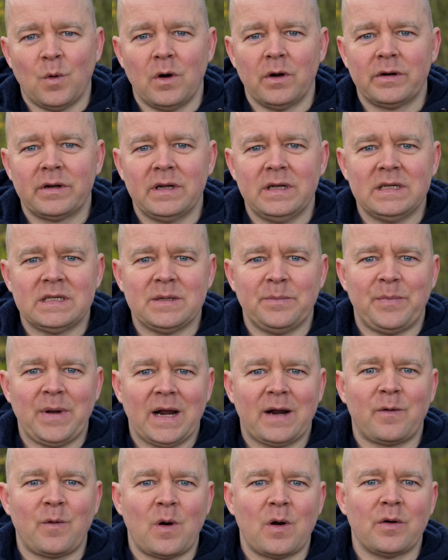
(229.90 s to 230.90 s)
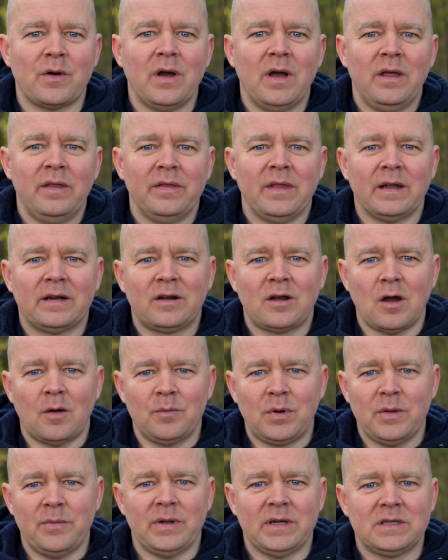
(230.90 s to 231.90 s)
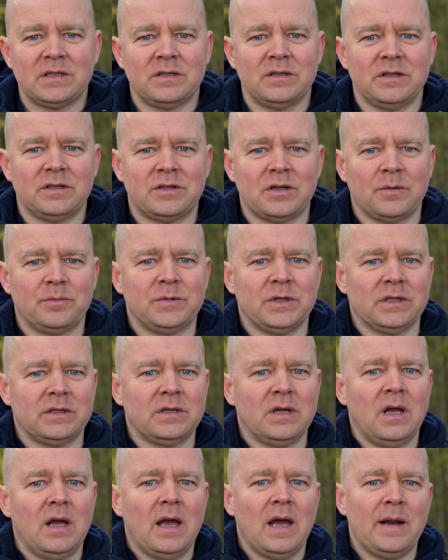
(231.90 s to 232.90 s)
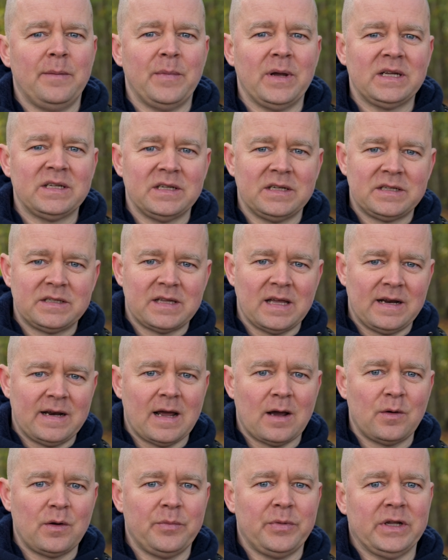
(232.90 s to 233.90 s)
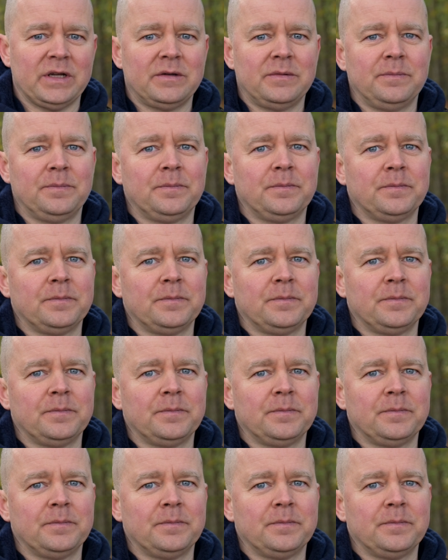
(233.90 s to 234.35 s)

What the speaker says: want is a background that complements the subject and makes it stand out a bit.